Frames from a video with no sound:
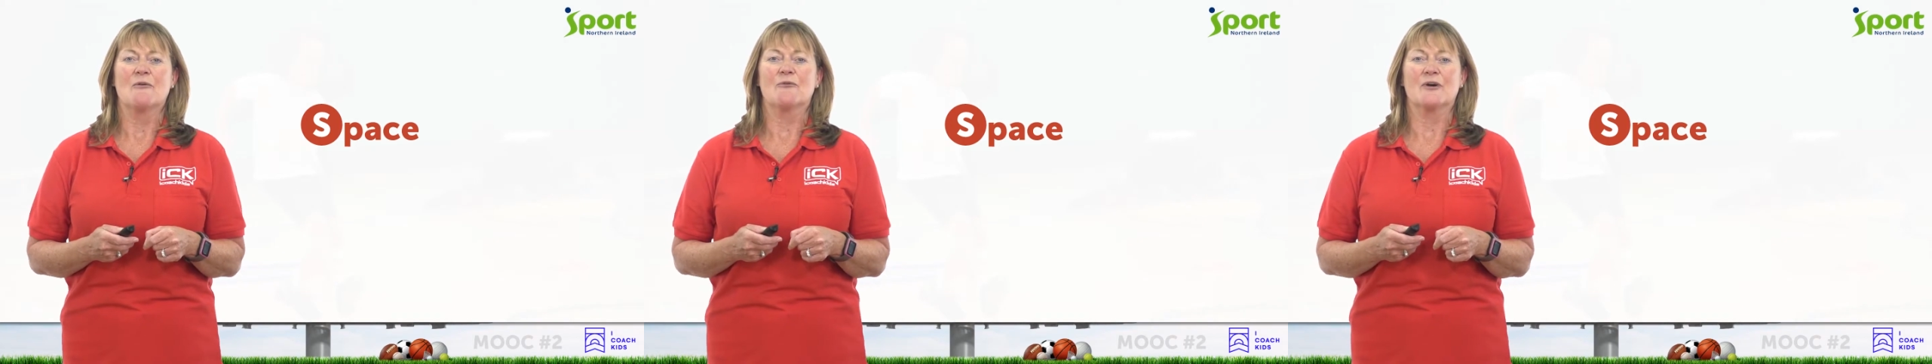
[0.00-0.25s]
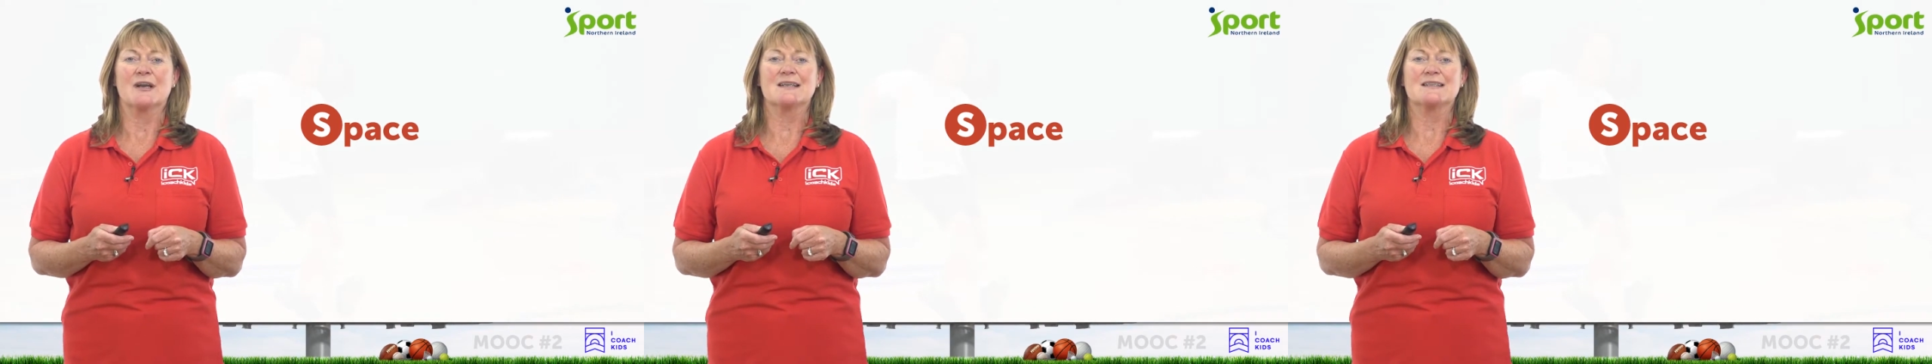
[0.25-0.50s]

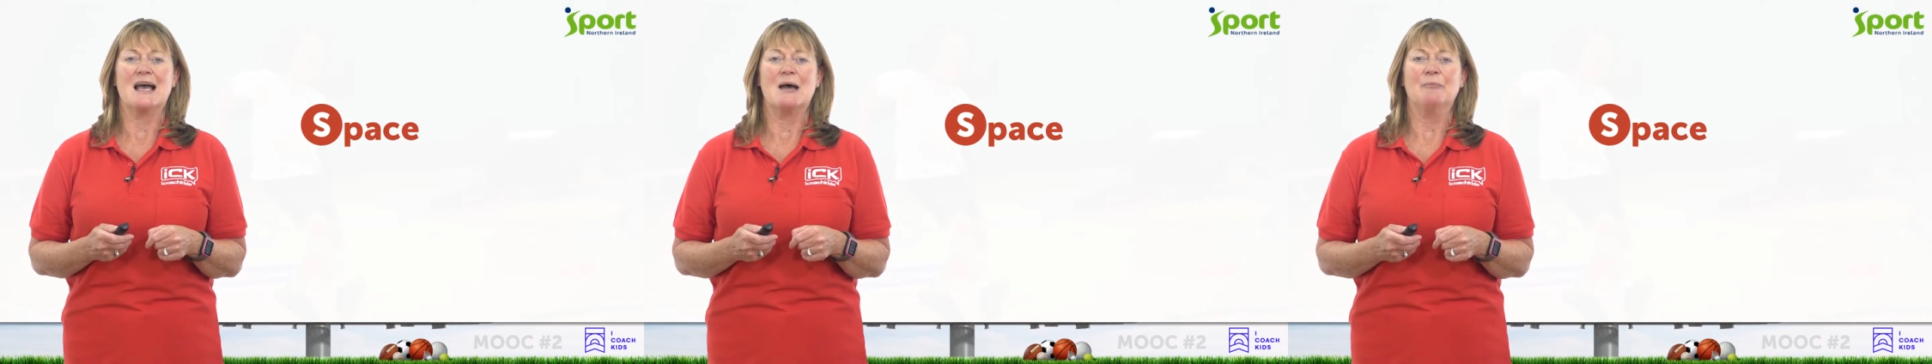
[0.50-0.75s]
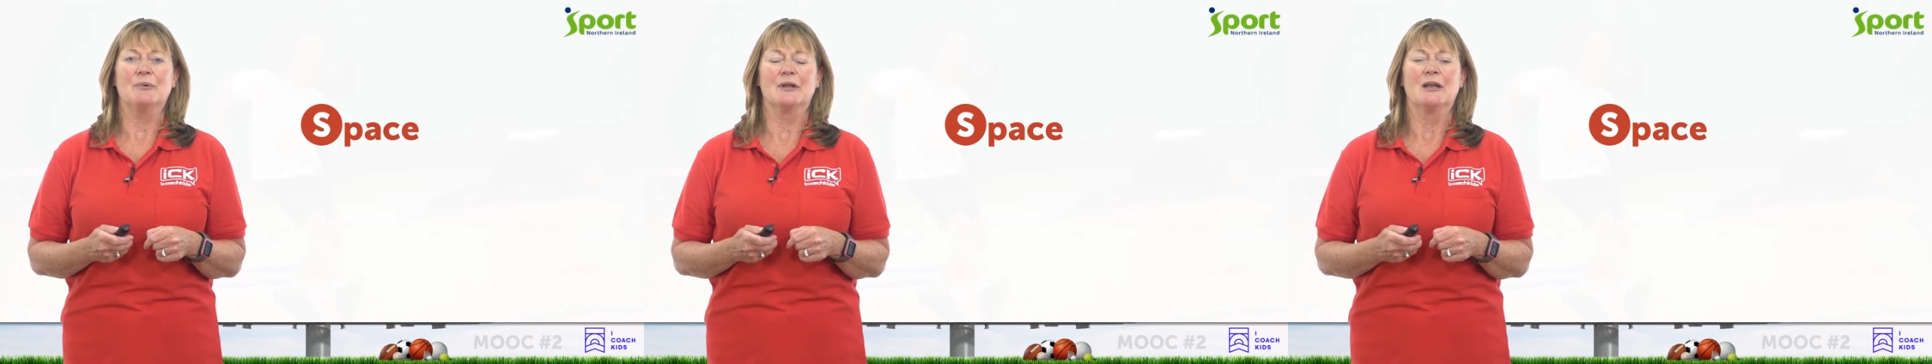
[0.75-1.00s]
For
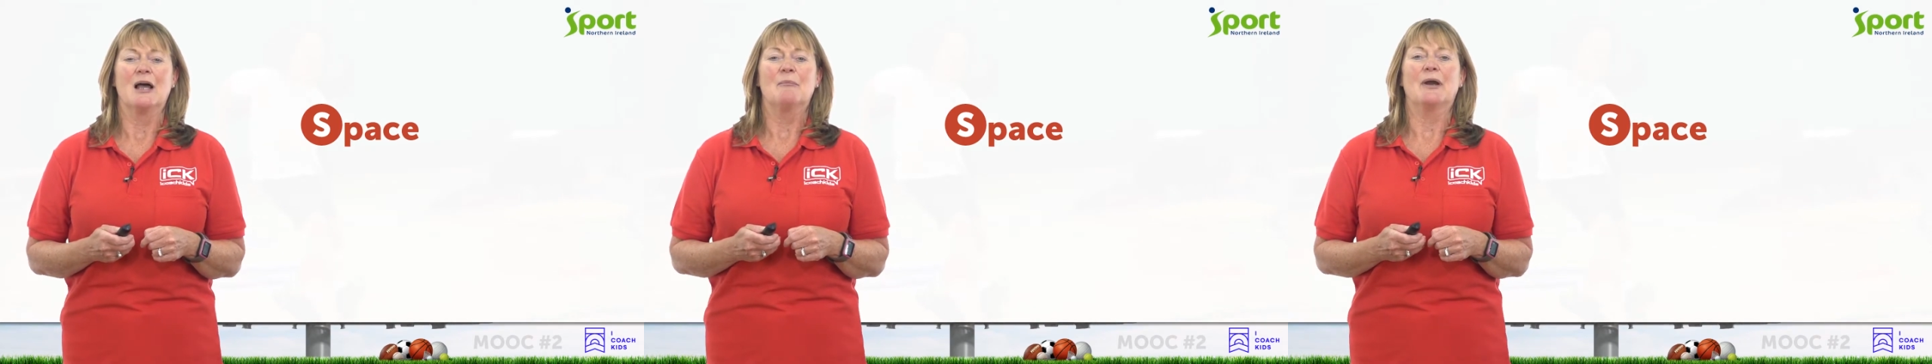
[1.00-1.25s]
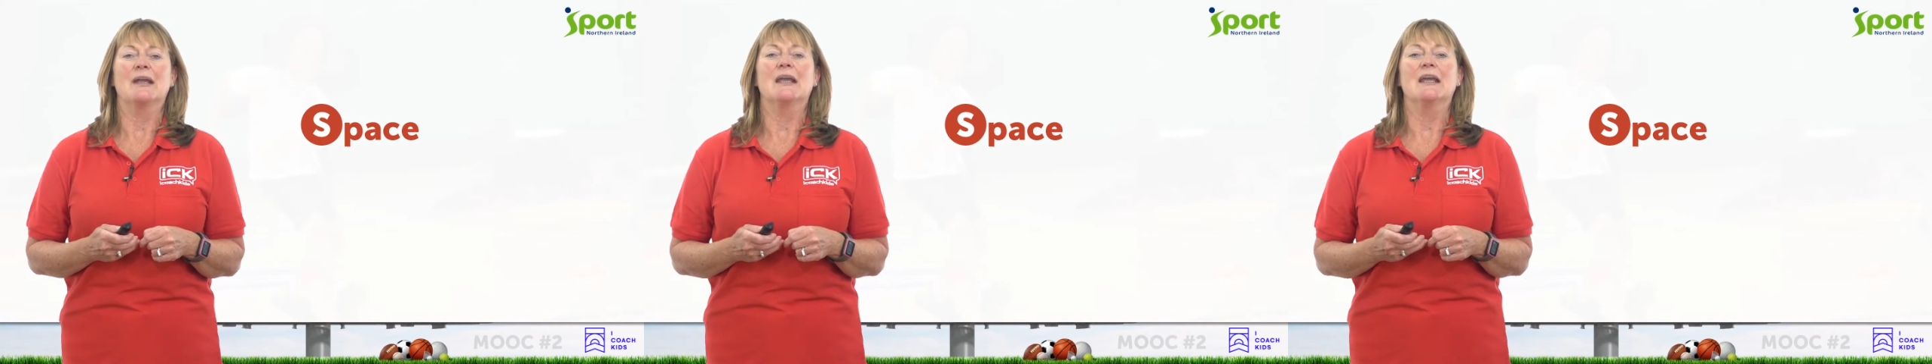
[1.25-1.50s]
example,
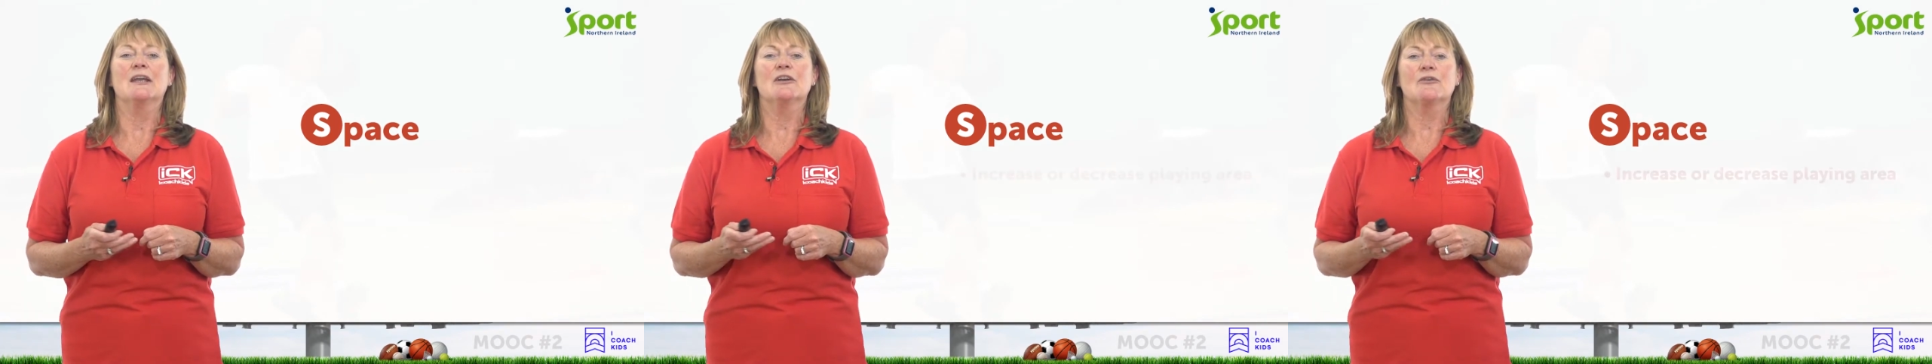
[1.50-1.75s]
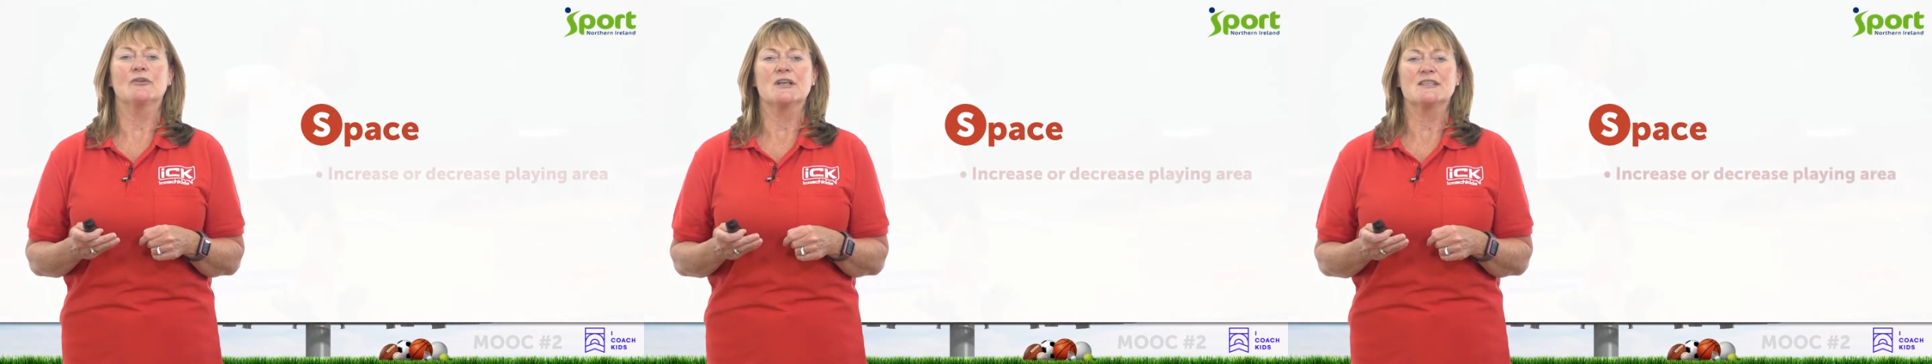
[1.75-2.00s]
by
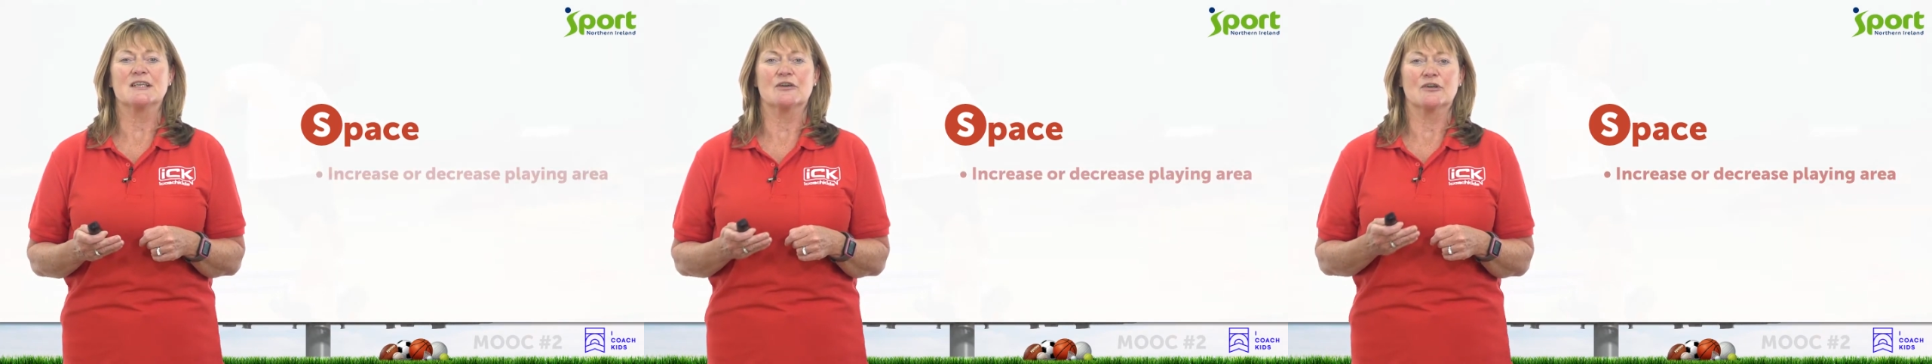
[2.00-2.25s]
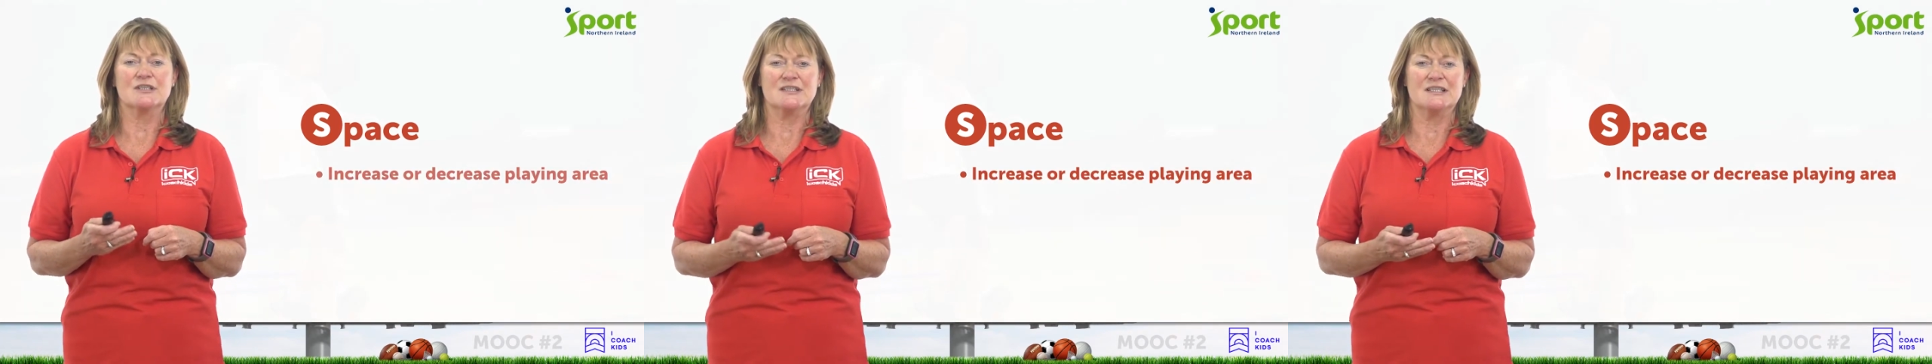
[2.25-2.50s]
increasing
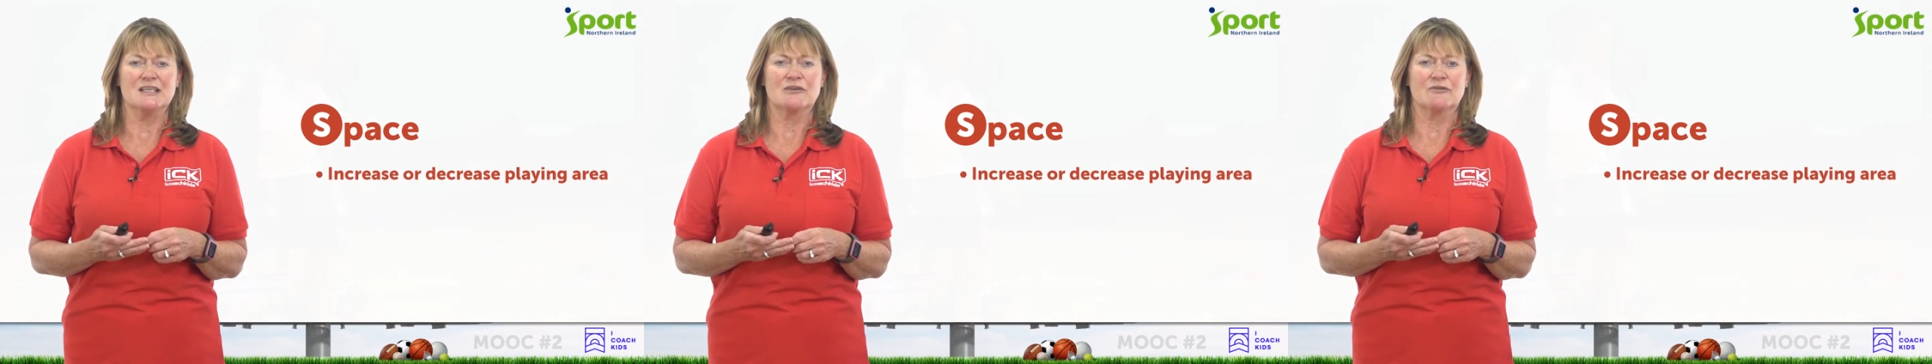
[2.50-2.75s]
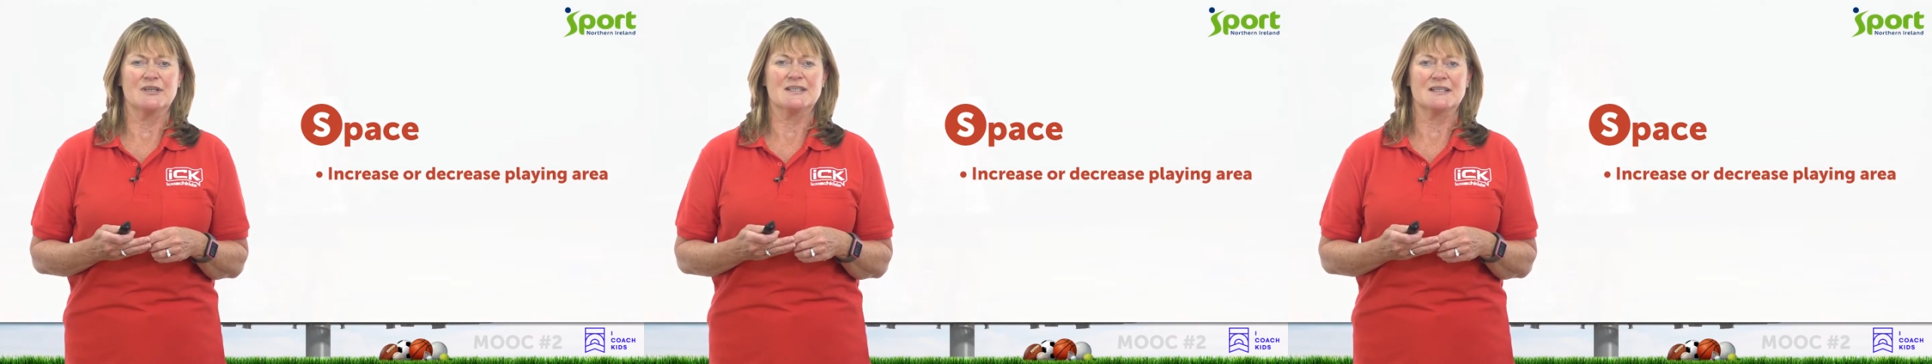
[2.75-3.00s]
or
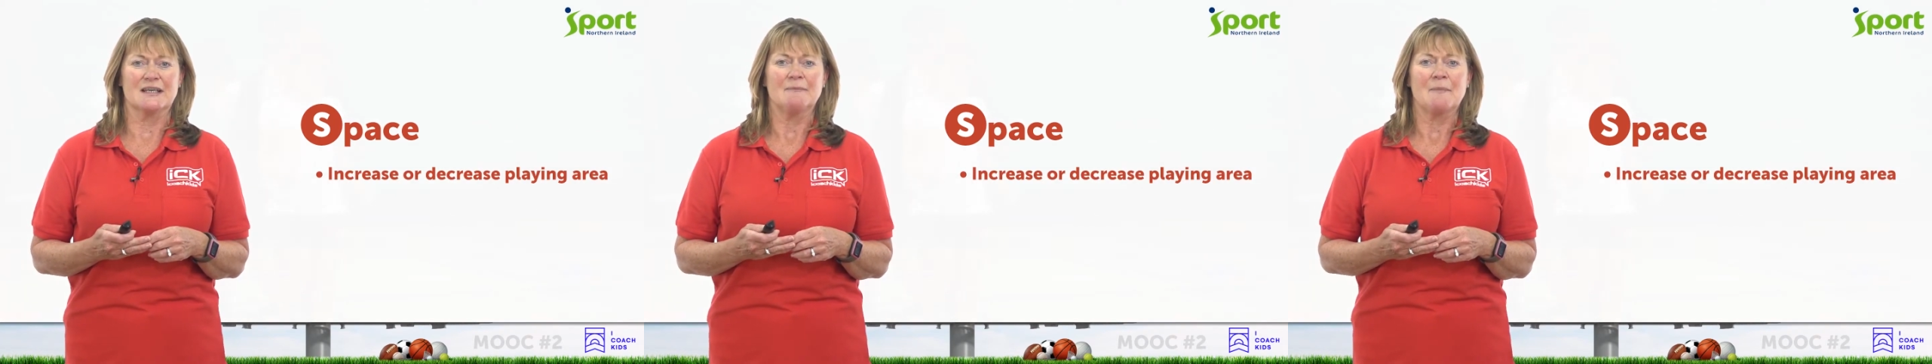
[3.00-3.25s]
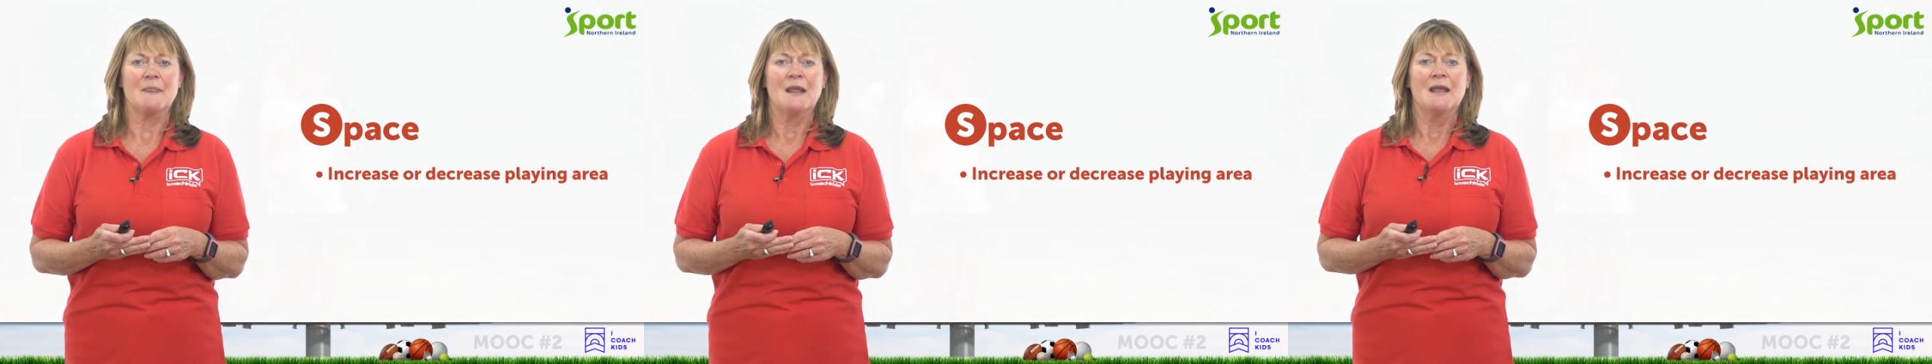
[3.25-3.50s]
decreasing